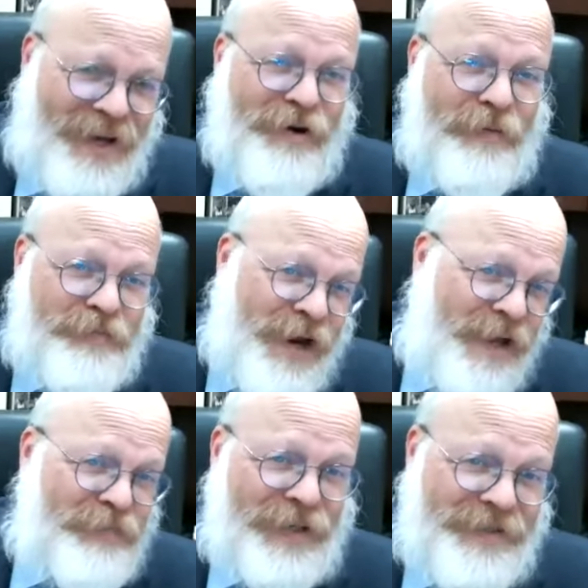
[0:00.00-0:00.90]
corrupt
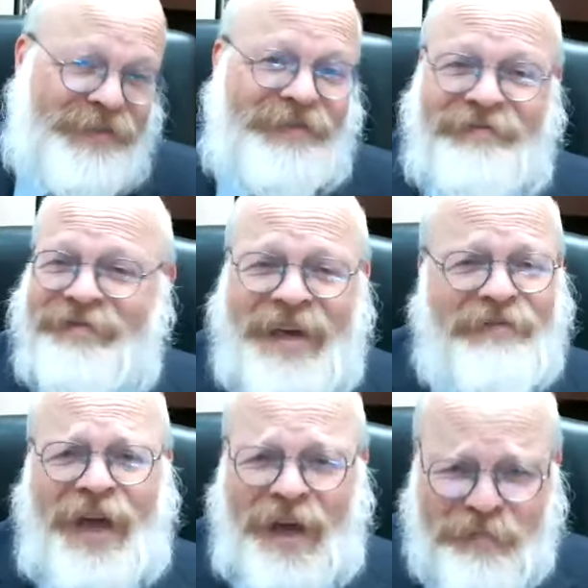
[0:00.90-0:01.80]
rabbis
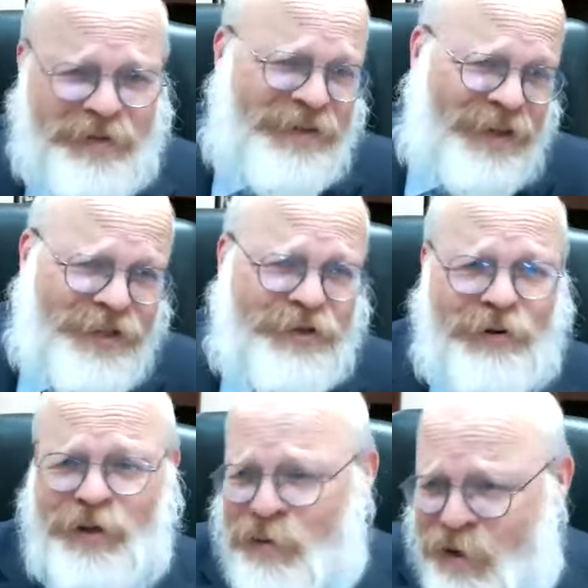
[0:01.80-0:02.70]
never happens in the
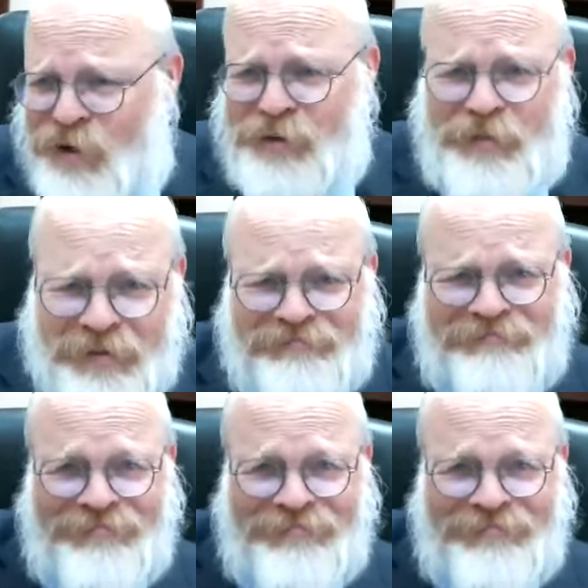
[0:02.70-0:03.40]
history of the world, but